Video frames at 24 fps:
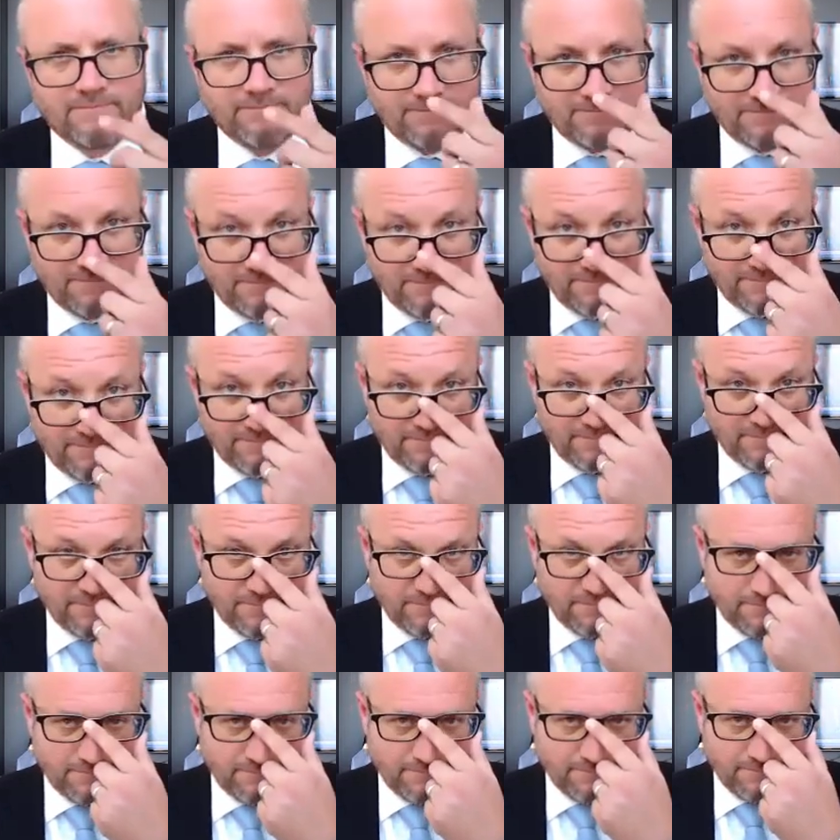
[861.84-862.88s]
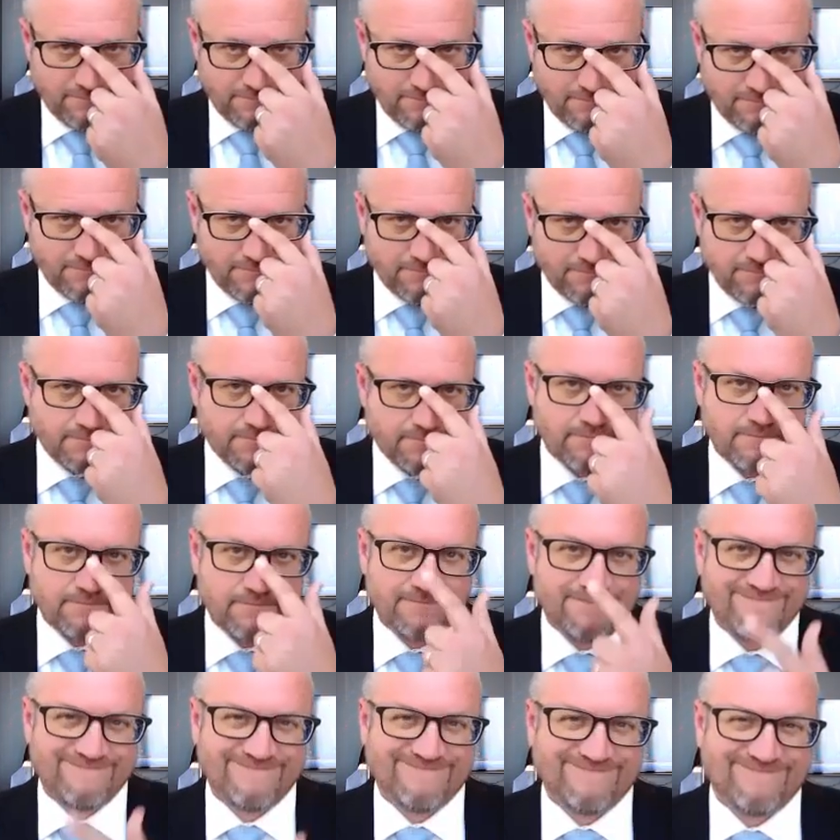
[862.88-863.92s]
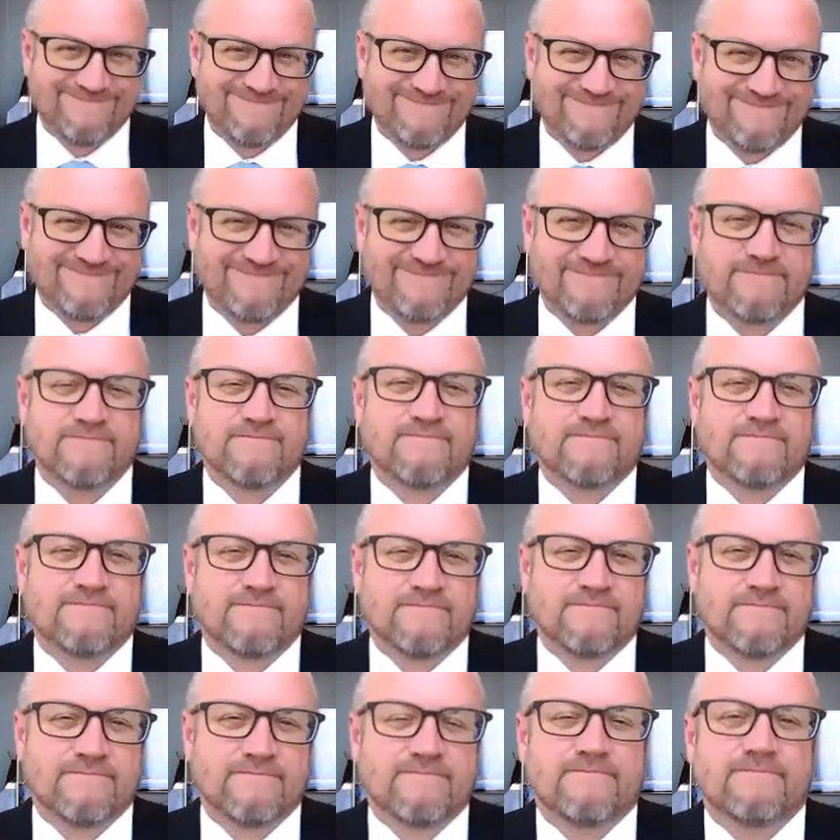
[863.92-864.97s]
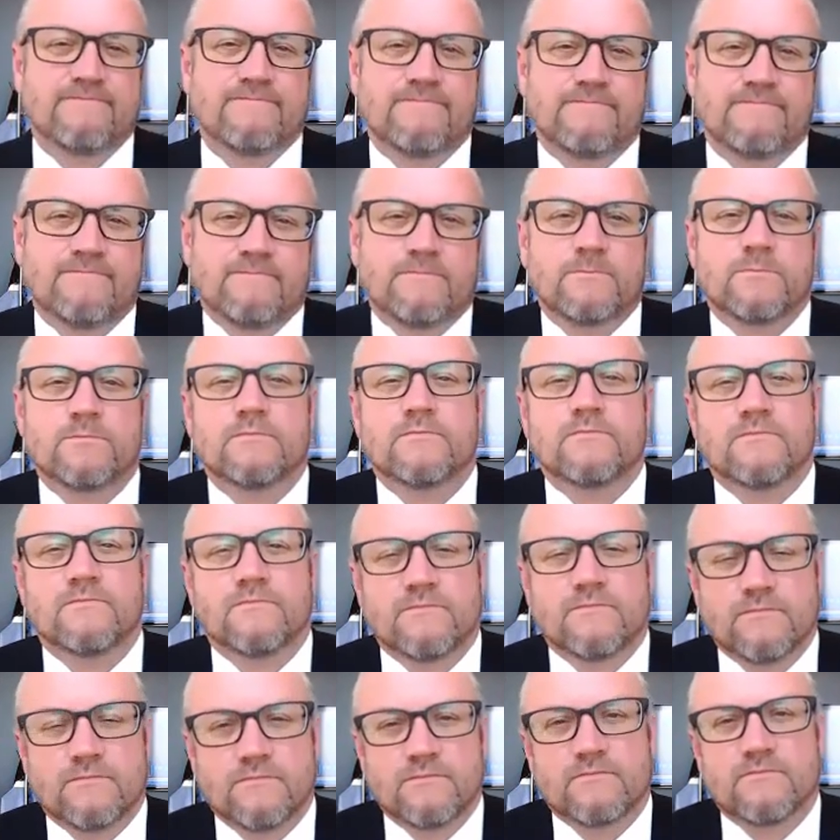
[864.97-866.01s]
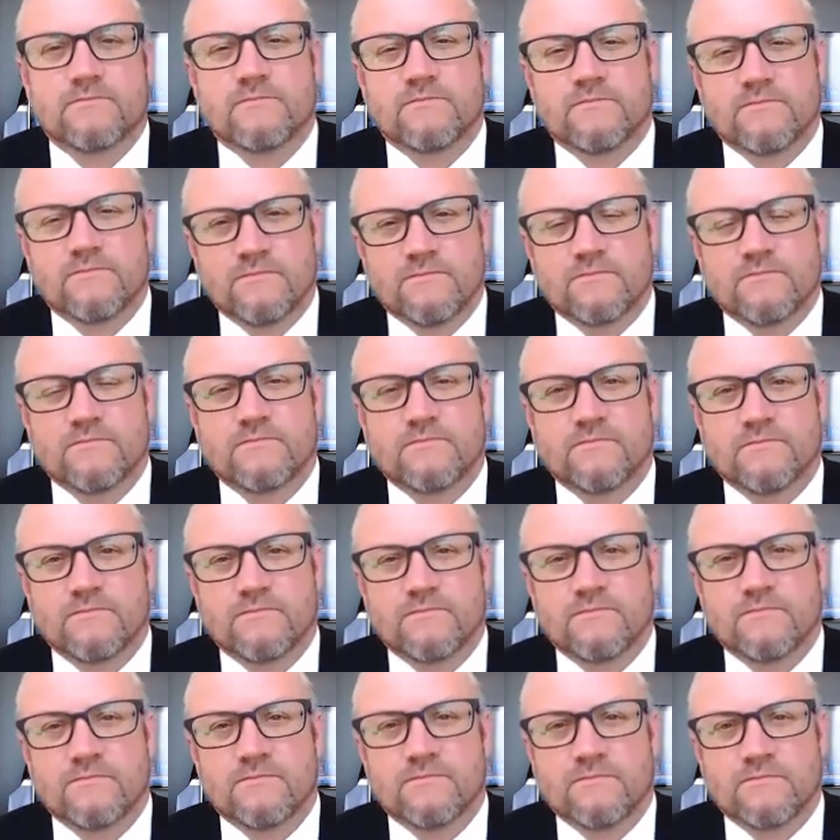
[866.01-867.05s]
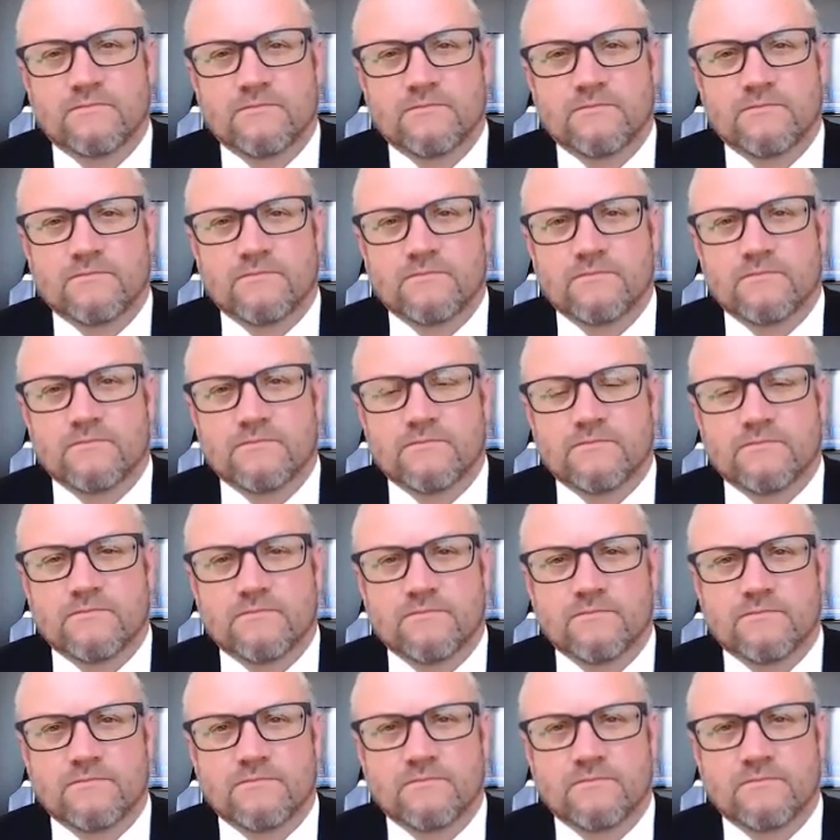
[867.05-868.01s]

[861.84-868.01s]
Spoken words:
(silent)